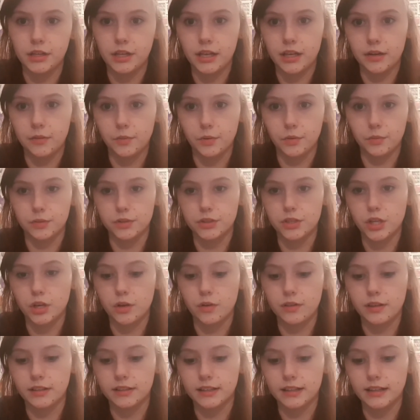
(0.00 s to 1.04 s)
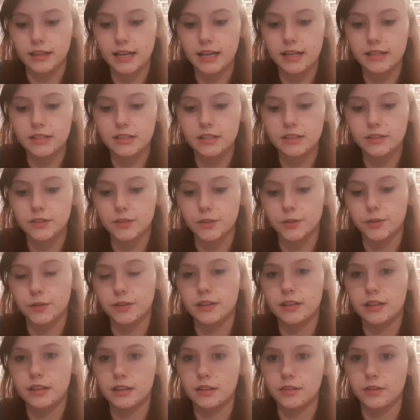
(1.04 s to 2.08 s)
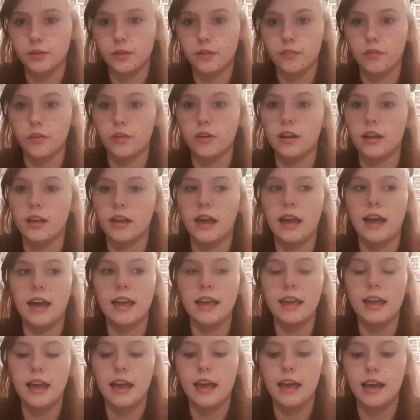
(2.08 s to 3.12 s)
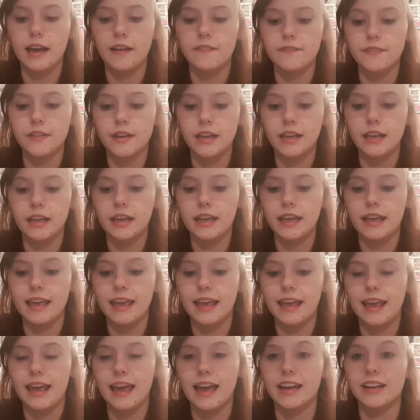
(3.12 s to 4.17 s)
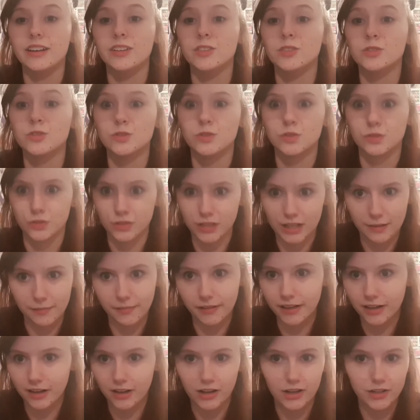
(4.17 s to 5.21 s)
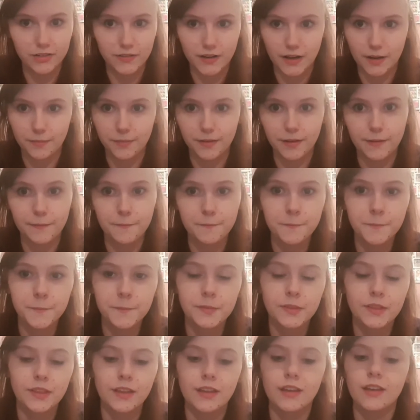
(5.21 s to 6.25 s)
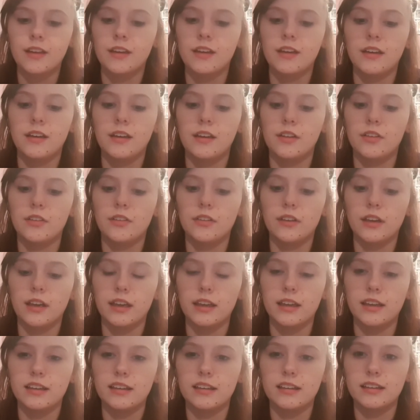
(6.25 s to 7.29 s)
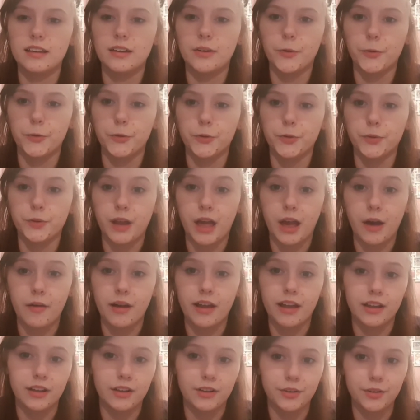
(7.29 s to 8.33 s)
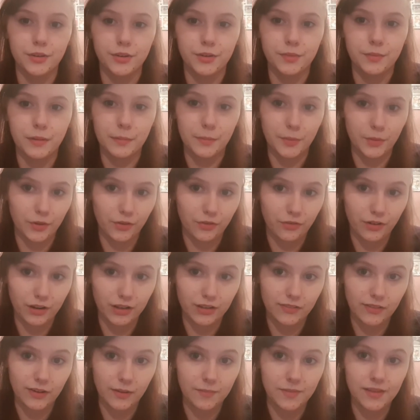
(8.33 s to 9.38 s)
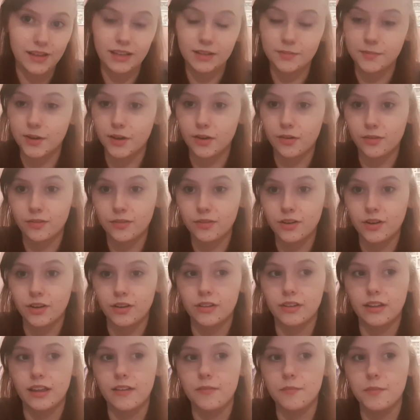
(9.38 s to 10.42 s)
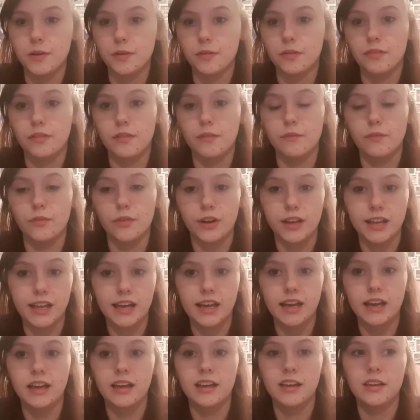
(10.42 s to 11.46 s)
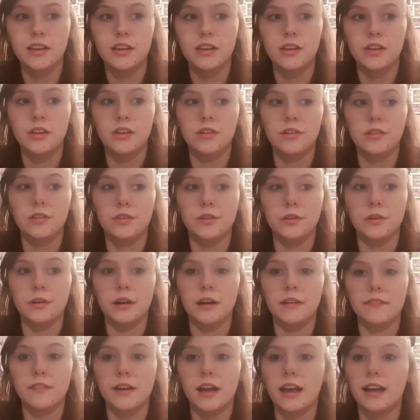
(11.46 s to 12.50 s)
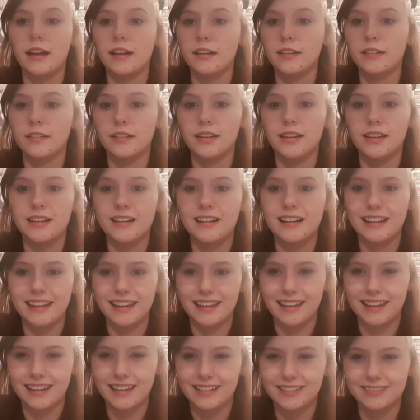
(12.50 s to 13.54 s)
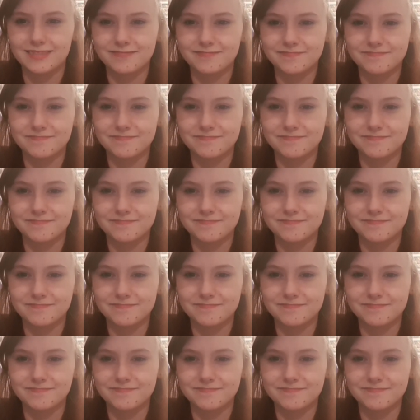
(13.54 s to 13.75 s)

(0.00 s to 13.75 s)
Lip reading: and World War Two and things like that, so that's quite fun. I have an extremely large family. Like, also now I include my boyfriend's family as my own because I've been with him for a year, so I've kind of like